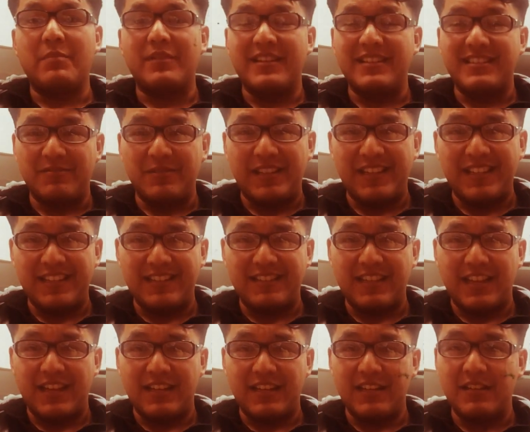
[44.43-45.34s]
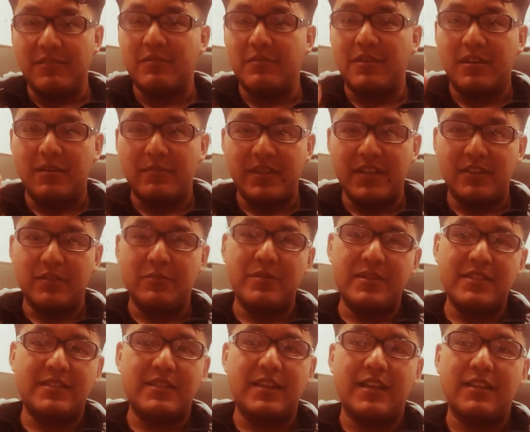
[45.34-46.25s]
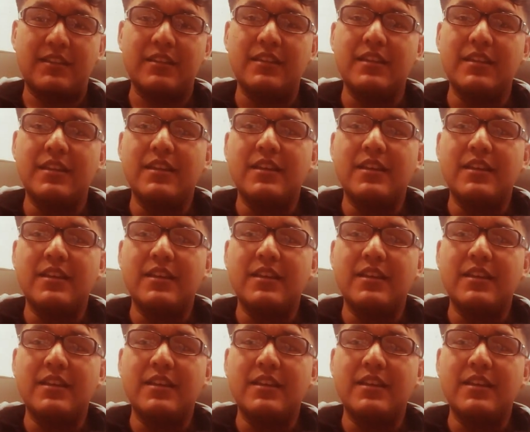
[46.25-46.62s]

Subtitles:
But it's really exciting. Me and Luis got